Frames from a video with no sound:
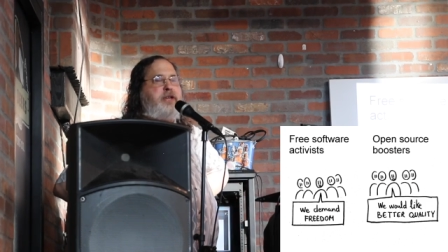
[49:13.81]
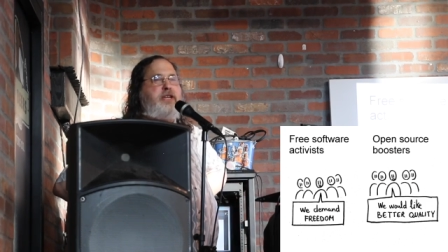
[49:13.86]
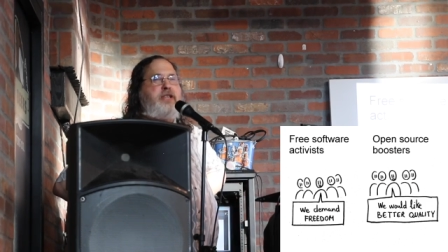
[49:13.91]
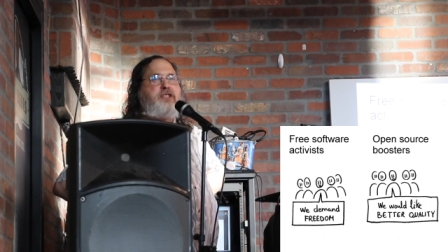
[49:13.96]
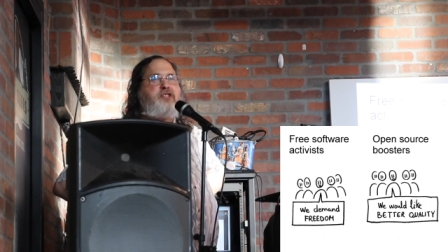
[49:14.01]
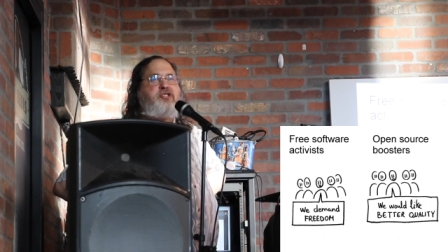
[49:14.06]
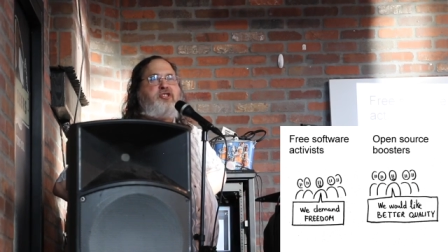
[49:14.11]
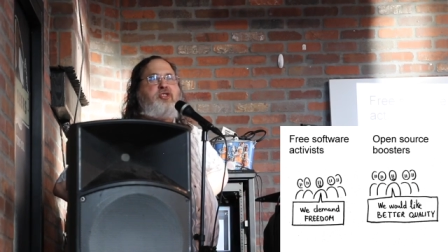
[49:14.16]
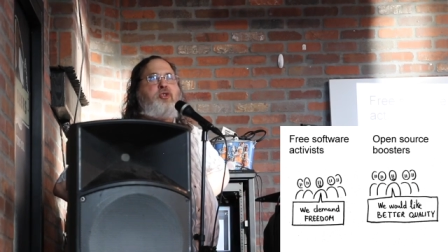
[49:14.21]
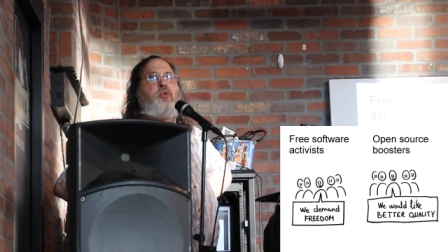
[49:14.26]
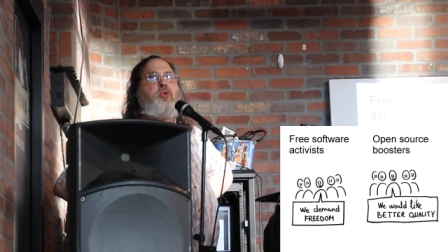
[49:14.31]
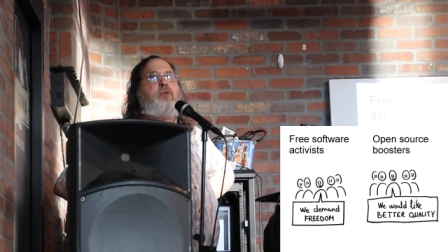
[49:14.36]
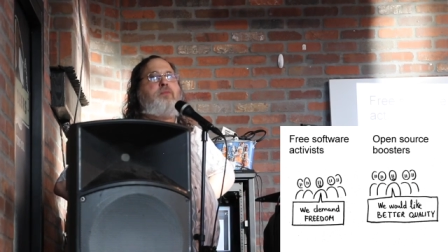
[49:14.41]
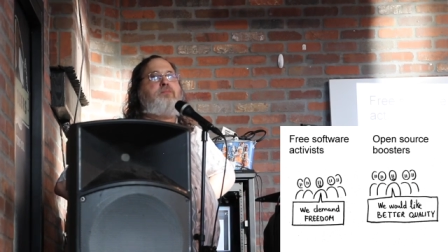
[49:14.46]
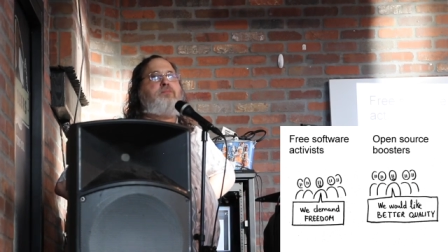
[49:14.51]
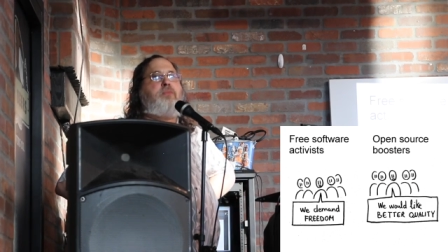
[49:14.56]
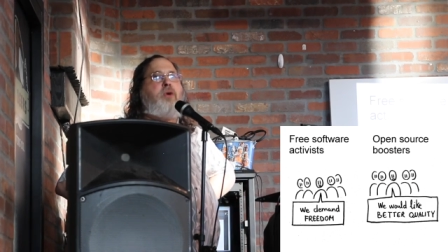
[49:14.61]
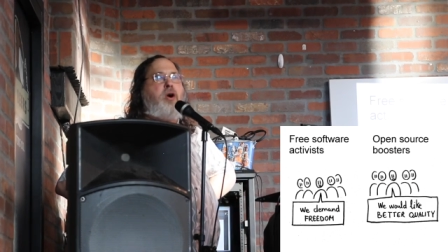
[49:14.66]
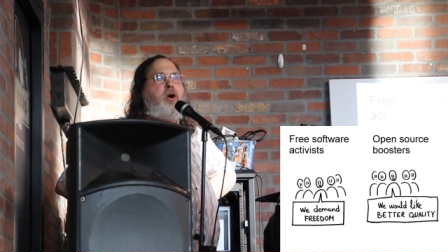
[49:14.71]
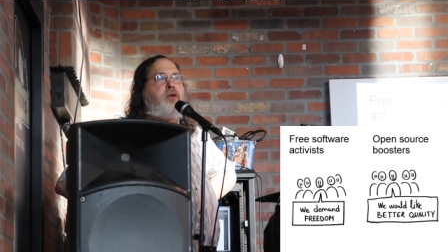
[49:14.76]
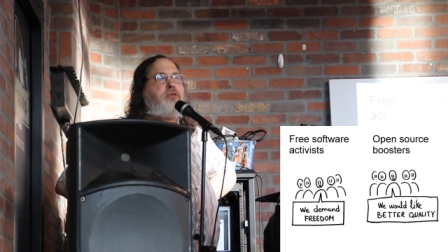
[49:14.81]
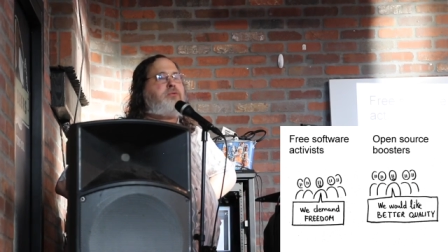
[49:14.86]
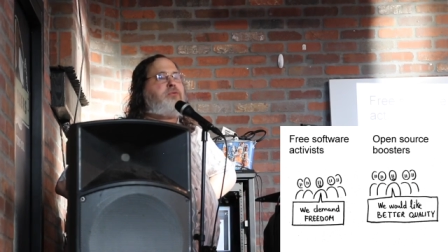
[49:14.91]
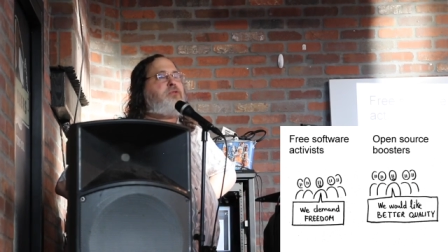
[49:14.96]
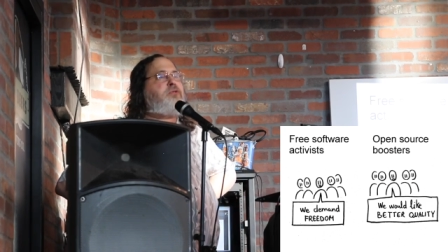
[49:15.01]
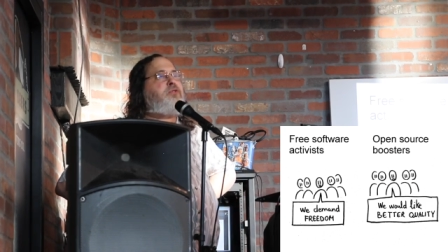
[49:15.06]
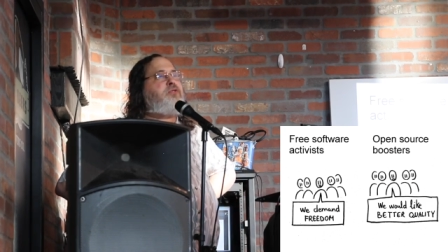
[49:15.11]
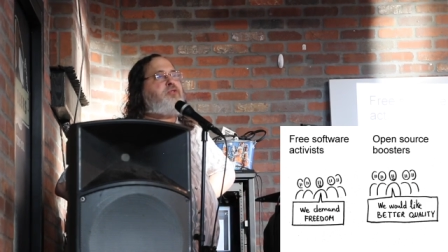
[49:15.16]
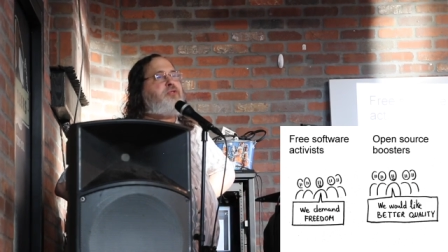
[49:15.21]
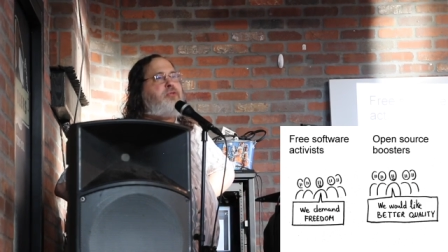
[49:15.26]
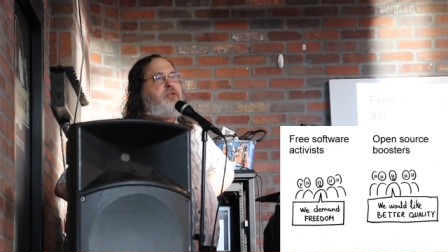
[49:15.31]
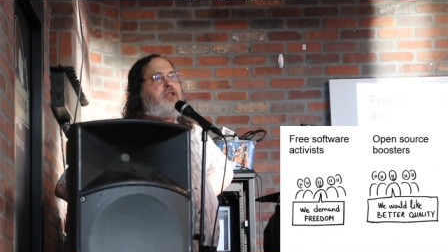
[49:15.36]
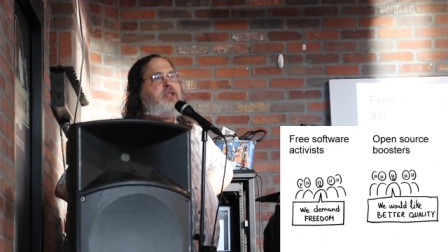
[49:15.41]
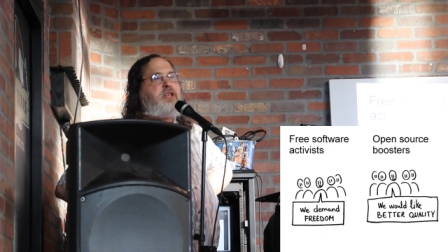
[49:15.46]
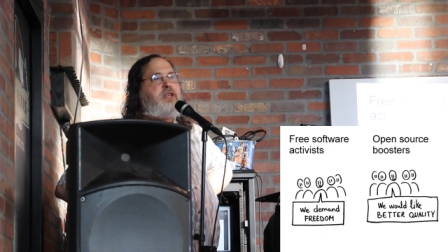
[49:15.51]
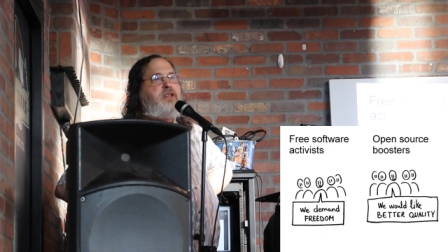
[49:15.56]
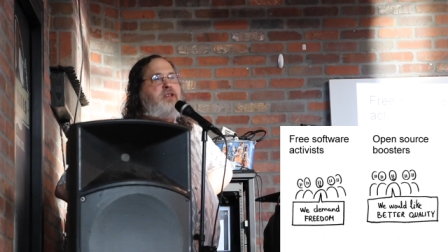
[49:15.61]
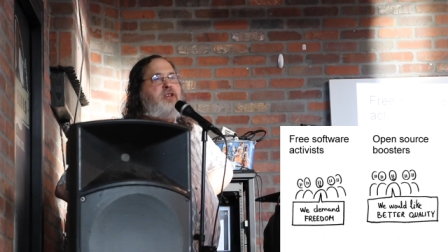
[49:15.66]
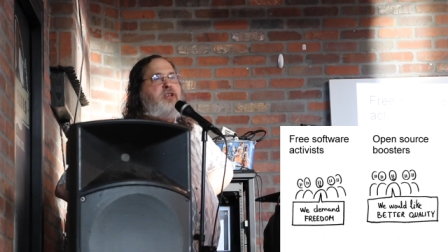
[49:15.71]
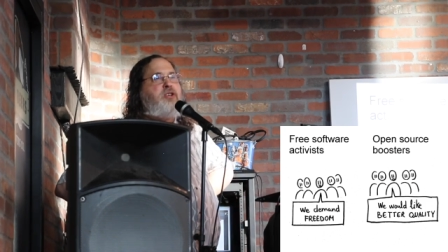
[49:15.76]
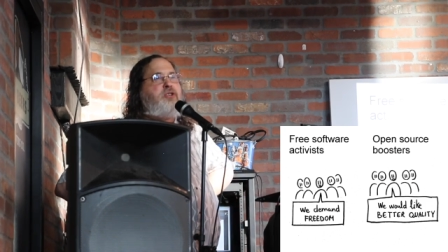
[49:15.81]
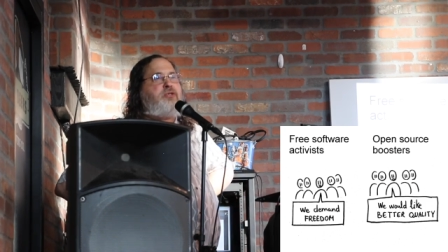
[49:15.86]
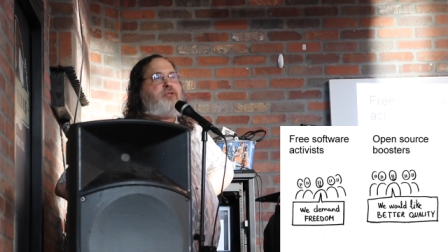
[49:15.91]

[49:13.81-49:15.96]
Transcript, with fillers: it's your moral duty